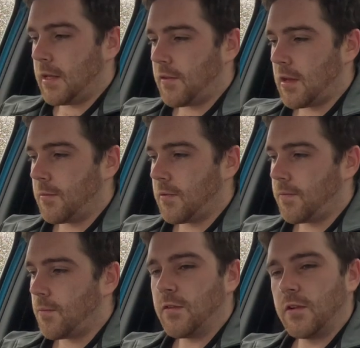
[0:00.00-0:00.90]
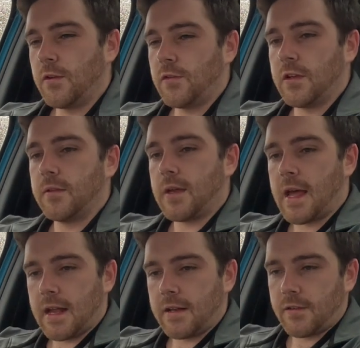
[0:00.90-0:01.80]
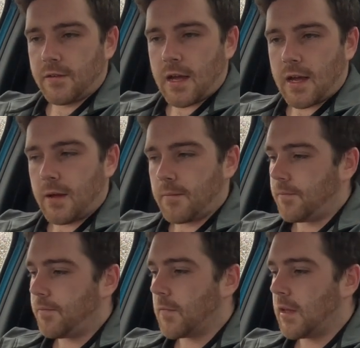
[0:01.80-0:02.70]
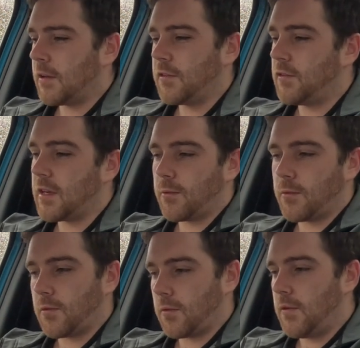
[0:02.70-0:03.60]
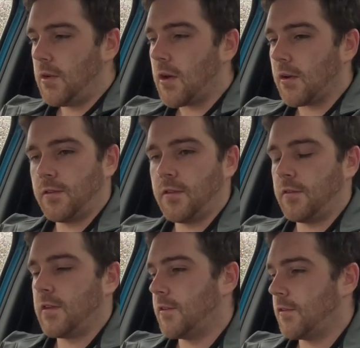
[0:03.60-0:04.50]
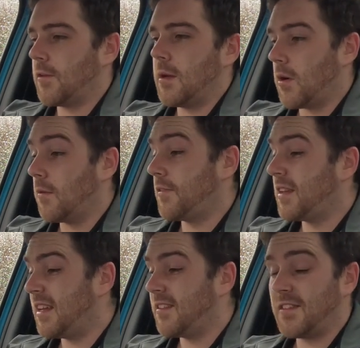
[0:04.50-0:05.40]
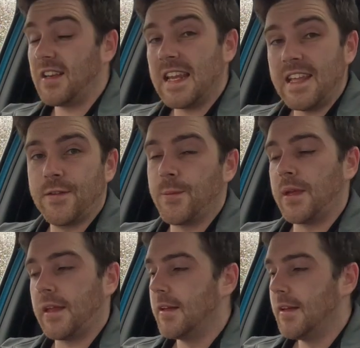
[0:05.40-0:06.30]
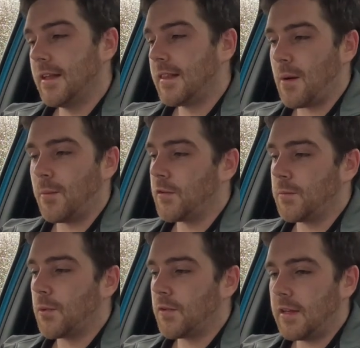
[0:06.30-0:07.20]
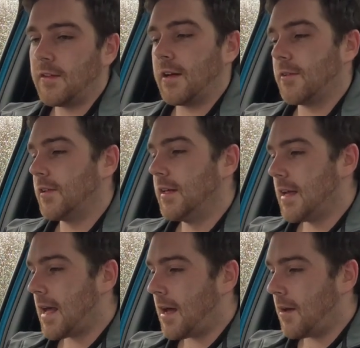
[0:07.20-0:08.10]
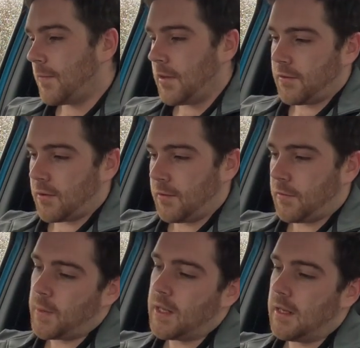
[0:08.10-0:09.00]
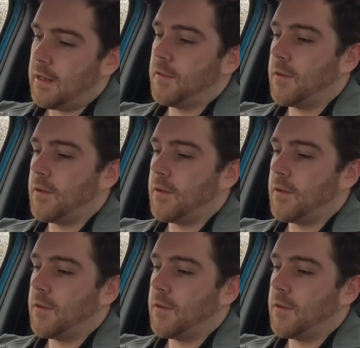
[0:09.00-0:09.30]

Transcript: in terms of resolution and yeah, just general sort of look to the center screen, but obviously it doesn't need to be that much more detailed. It's got your speed, it's